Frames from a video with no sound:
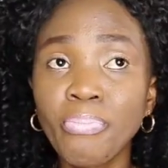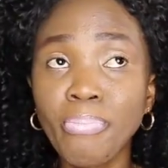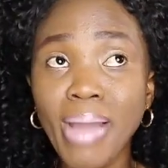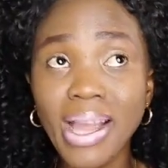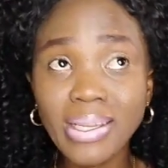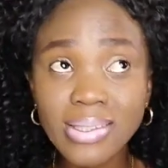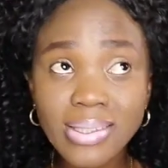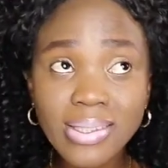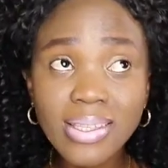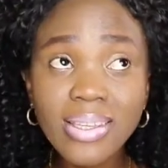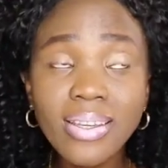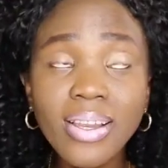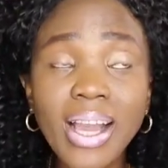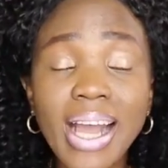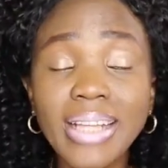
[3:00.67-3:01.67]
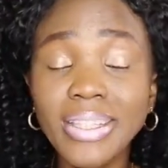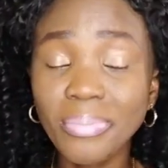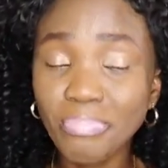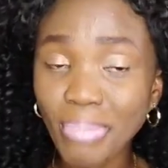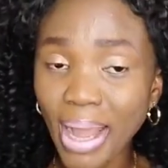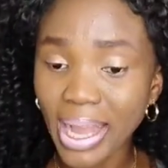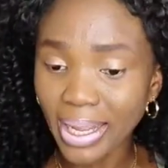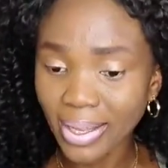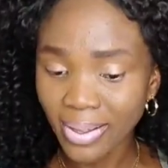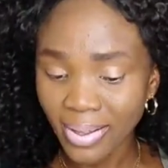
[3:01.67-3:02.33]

maxi at the back,